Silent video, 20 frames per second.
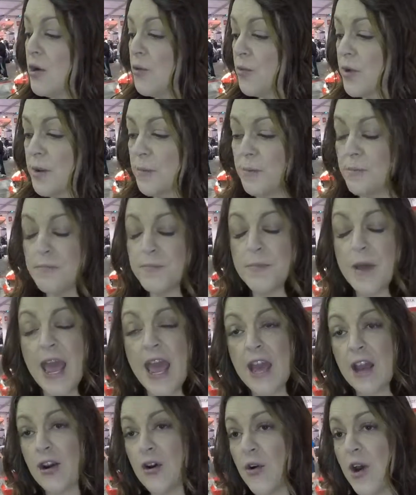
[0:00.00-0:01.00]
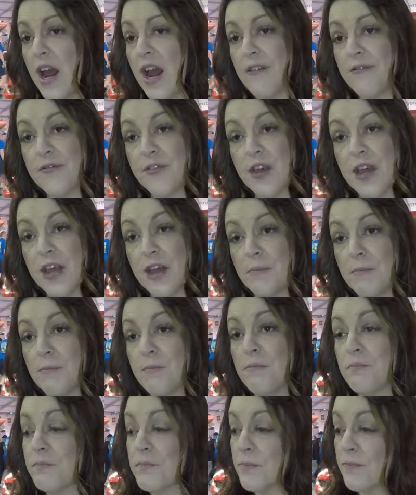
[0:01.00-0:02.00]
We handcraft them
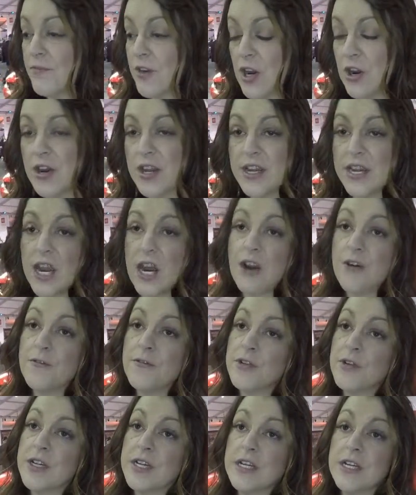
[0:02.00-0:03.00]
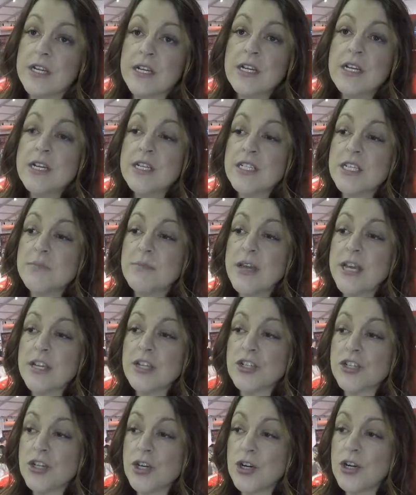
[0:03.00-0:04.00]
very carefully to make
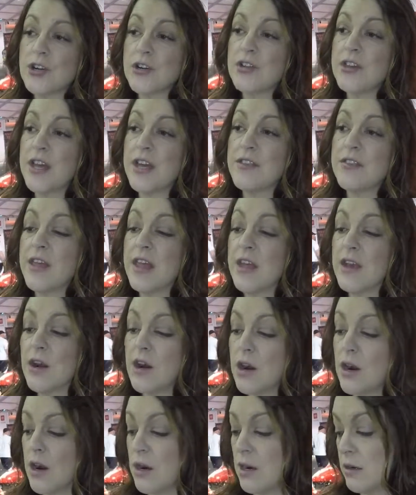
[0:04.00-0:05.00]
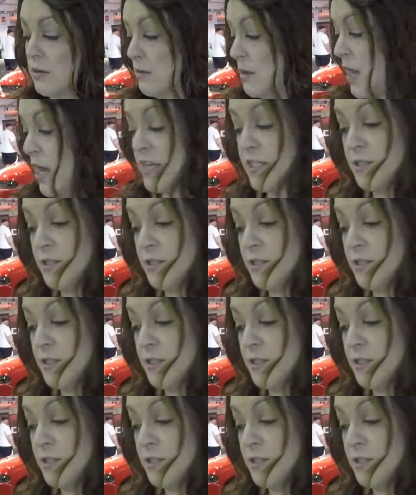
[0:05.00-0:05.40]
sure that they are as